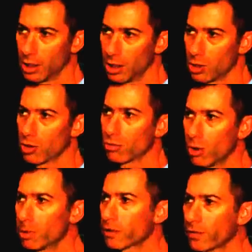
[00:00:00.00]
Your
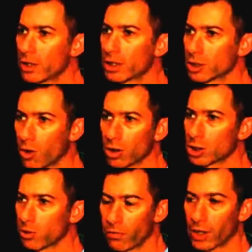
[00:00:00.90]
aerobic fitness
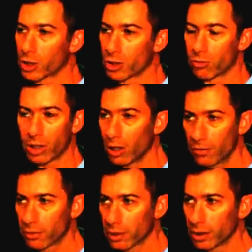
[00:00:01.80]
also affects your
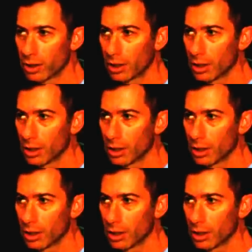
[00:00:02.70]
recovery.